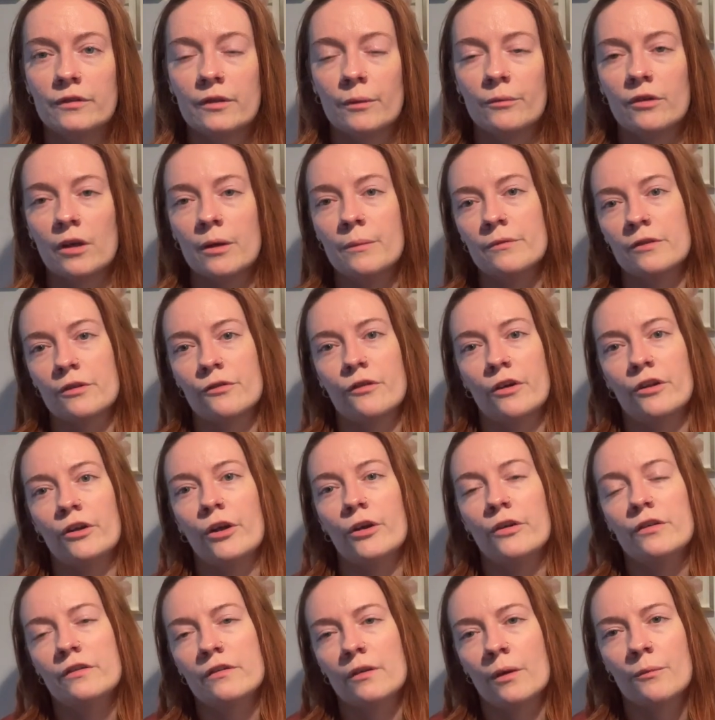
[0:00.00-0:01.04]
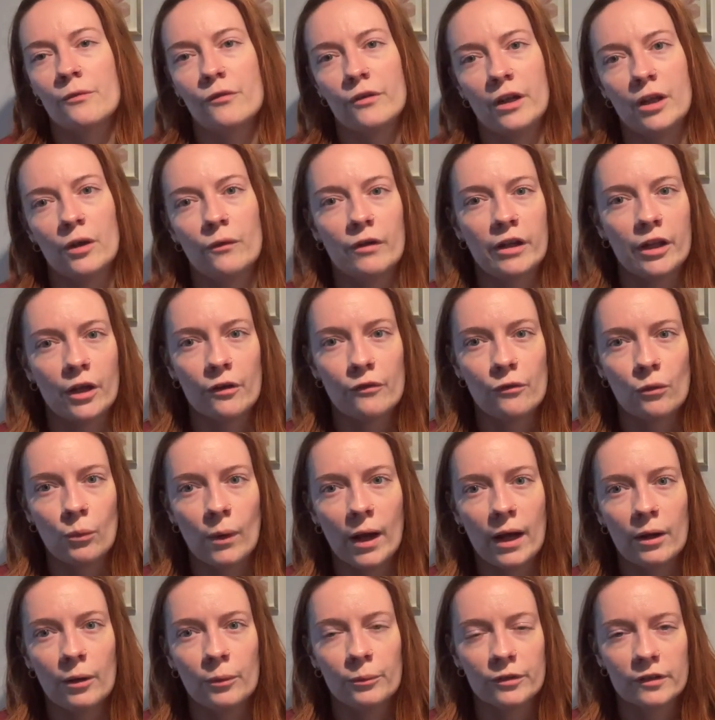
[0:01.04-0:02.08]
Sometimes if I notice I'm feeling really
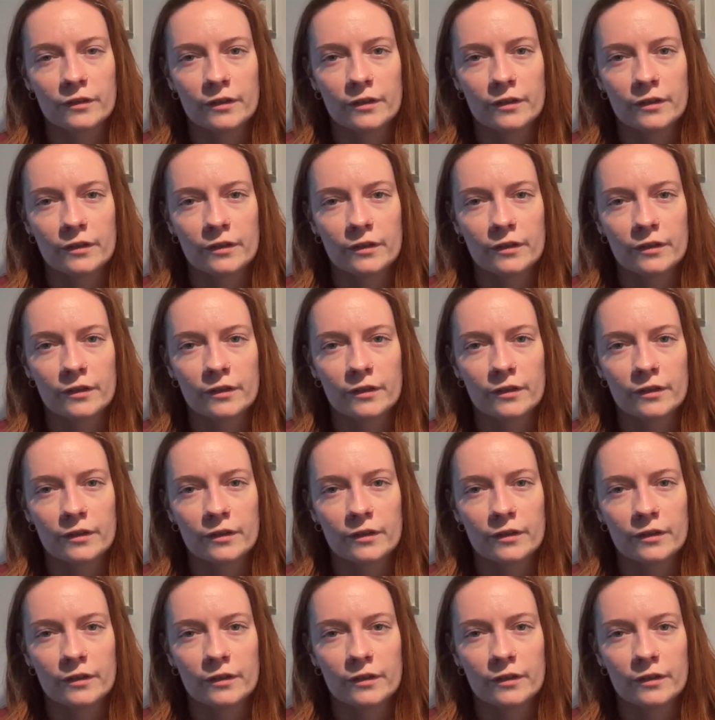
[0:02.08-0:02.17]
overwhelmed,